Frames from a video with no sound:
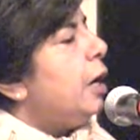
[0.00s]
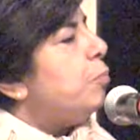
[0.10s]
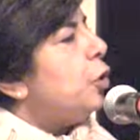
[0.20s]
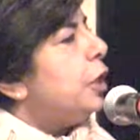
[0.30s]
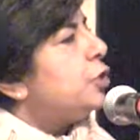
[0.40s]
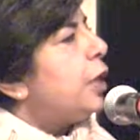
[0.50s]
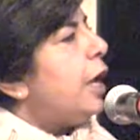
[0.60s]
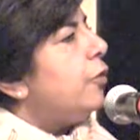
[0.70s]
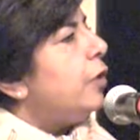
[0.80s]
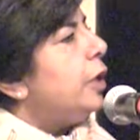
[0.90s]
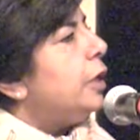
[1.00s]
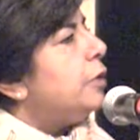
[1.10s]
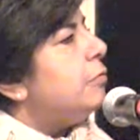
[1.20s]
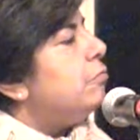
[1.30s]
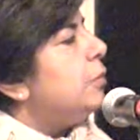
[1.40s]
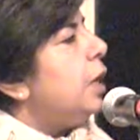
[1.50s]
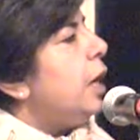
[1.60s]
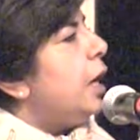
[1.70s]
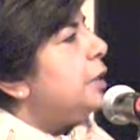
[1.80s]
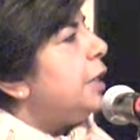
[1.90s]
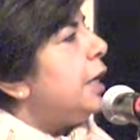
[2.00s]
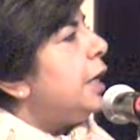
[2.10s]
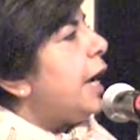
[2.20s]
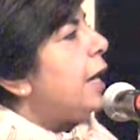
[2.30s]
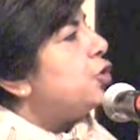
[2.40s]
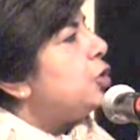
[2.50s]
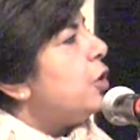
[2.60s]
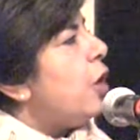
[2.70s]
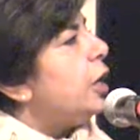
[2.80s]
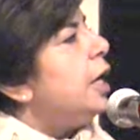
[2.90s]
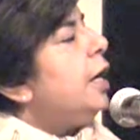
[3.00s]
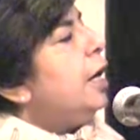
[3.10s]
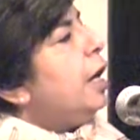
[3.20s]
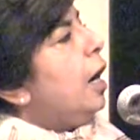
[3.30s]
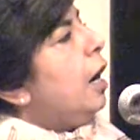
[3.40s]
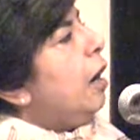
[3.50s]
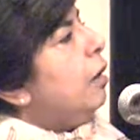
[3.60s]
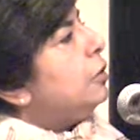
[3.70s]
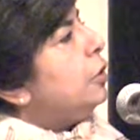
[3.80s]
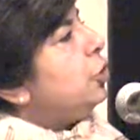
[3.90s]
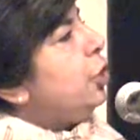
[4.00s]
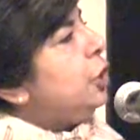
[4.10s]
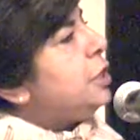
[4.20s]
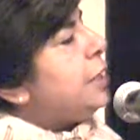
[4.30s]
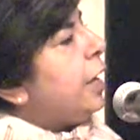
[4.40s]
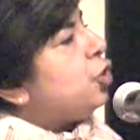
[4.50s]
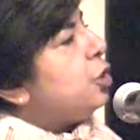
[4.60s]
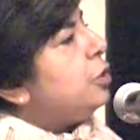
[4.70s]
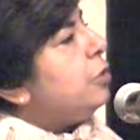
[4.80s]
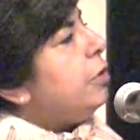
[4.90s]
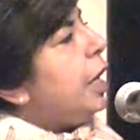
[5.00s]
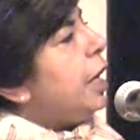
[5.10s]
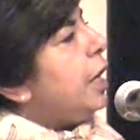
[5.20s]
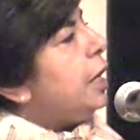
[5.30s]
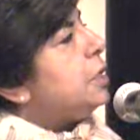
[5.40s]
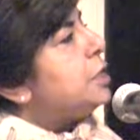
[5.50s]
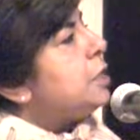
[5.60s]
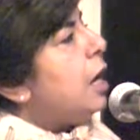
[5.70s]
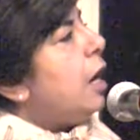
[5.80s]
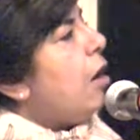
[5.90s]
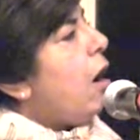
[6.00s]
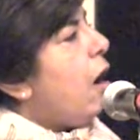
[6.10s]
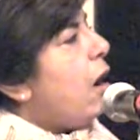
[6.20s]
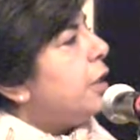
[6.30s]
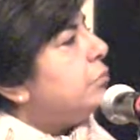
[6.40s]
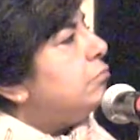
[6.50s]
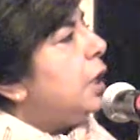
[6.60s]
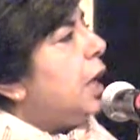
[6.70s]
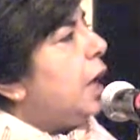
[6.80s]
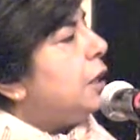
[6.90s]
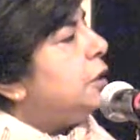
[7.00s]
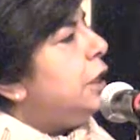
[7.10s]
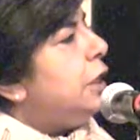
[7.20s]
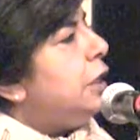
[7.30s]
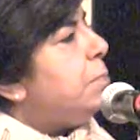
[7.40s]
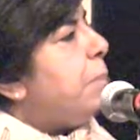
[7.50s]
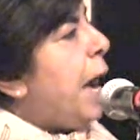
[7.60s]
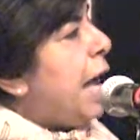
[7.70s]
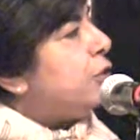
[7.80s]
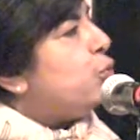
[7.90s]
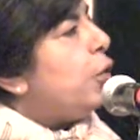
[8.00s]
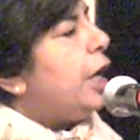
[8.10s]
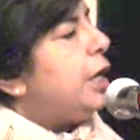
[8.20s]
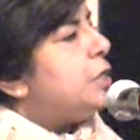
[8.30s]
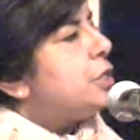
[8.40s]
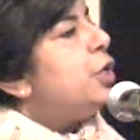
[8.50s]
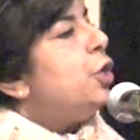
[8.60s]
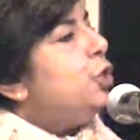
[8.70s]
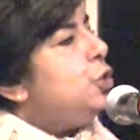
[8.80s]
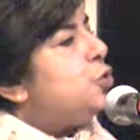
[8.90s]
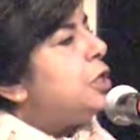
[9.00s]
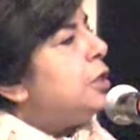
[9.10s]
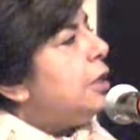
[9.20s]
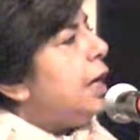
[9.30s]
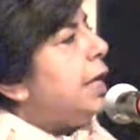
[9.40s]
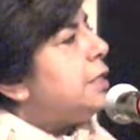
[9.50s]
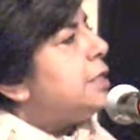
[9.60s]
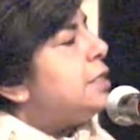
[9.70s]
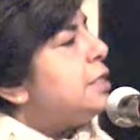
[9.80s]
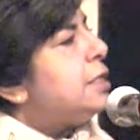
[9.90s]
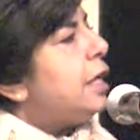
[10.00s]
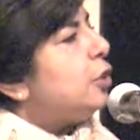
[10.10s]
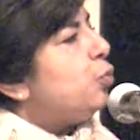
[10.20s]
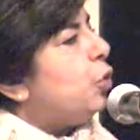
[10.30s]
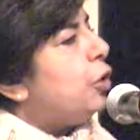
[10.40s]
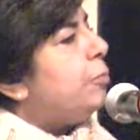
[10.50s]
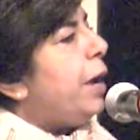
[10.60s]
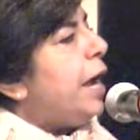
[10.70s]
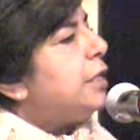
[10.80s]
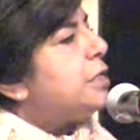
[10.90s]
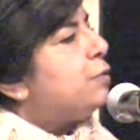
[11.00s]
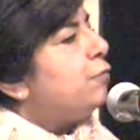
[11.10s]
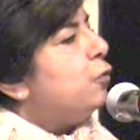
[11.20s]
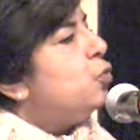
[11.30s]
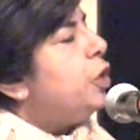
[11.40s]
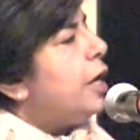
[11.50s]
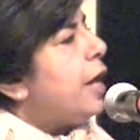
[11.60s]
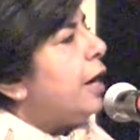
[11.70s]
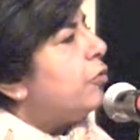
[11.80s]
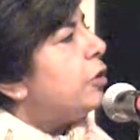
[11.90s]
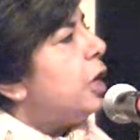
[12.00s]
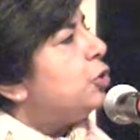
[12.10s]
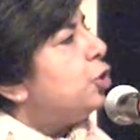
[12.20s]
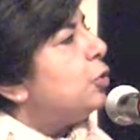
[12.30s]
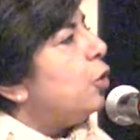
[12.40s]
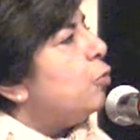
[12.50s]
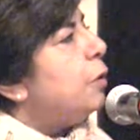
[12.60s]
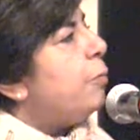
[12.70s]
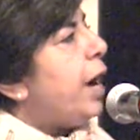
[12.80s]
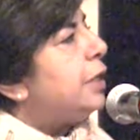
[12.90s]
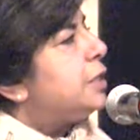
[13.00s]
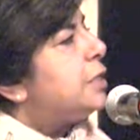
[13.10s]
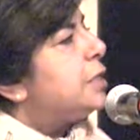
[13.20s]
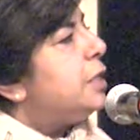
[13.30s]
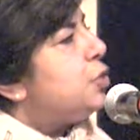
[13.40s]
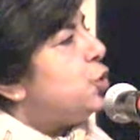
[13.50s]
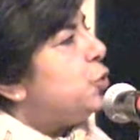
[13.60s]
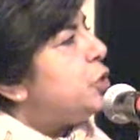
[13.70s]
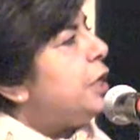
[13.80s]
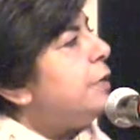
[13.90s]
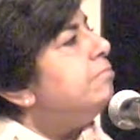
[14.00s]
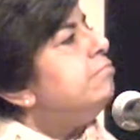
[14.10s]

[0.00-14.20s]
pulling together and taking action on. The third section is on the pathways using the lenses that the World Bank's Food and Agriculture Global Practice is using.